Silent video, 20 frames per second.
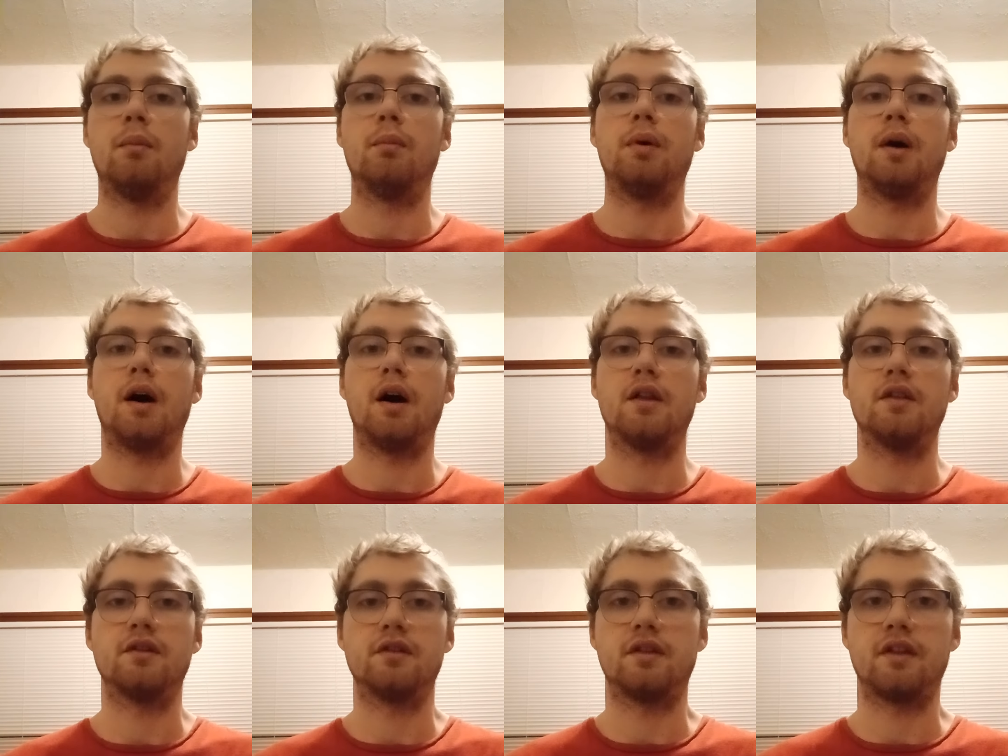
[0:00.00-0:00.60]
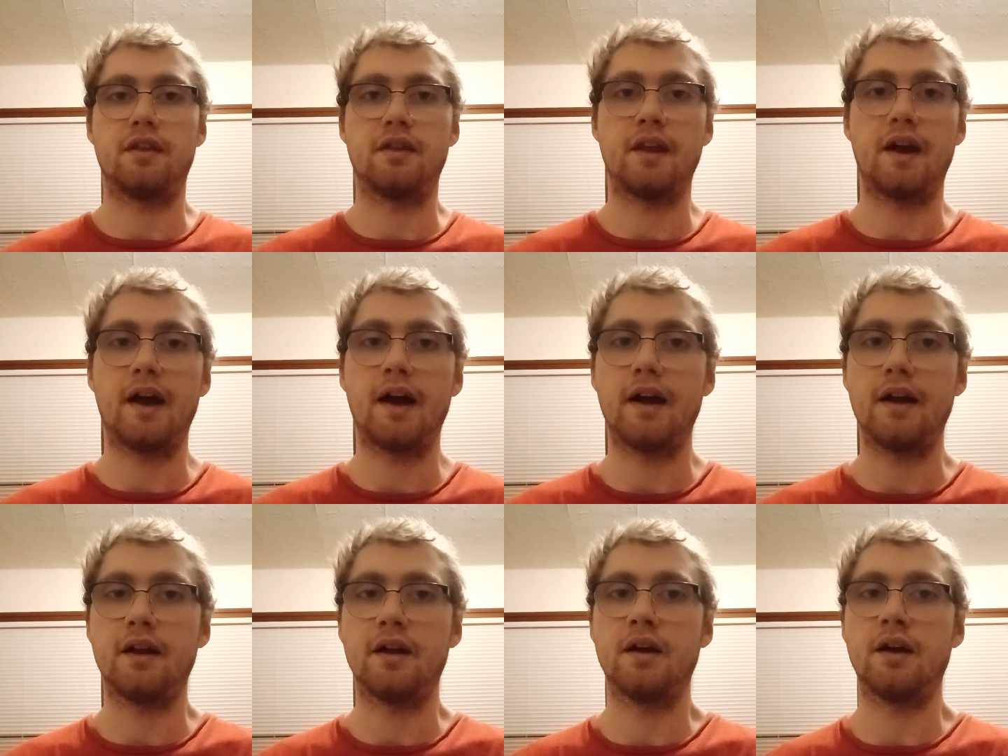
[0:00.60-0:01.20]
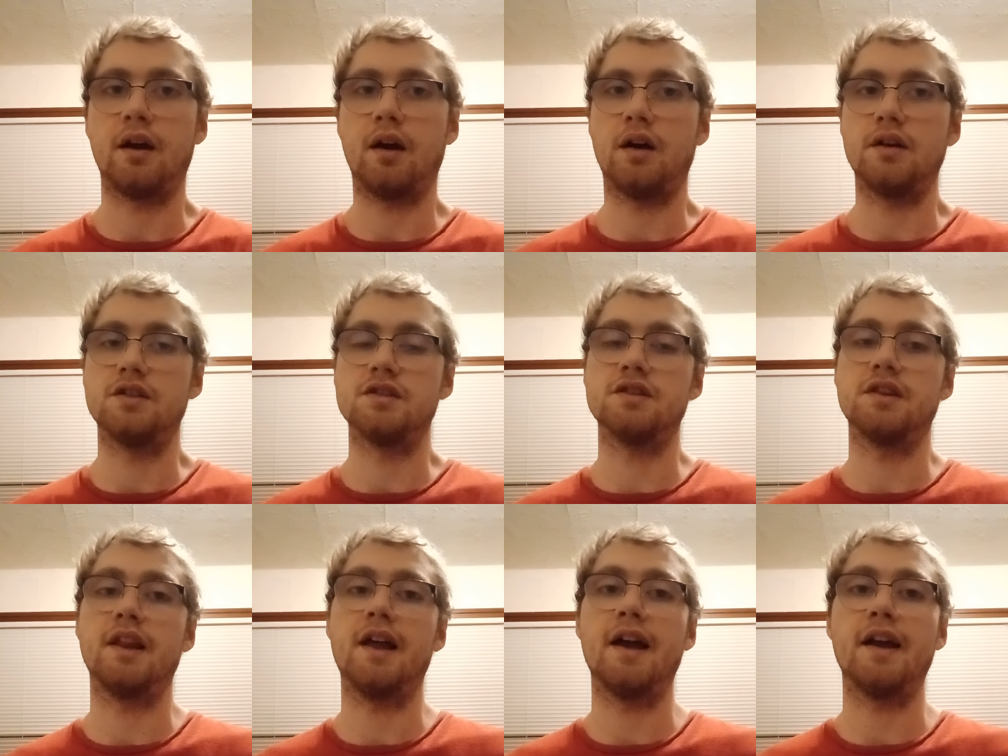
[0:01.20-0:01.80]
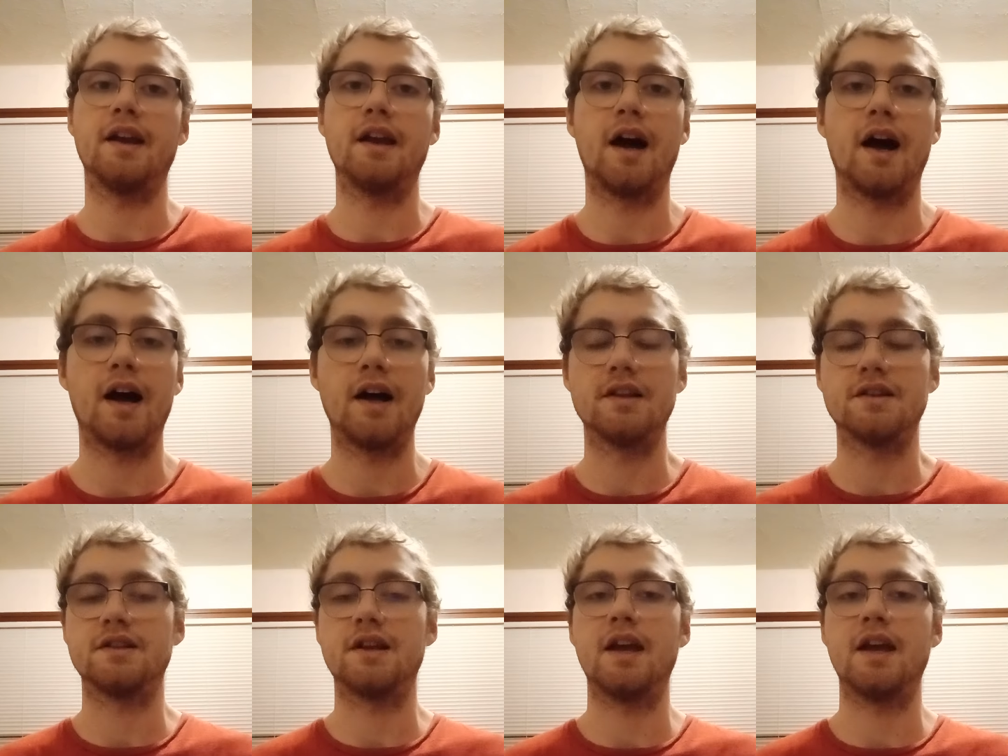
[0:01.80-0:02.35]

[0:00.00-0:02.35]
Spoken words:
But other than that, just let God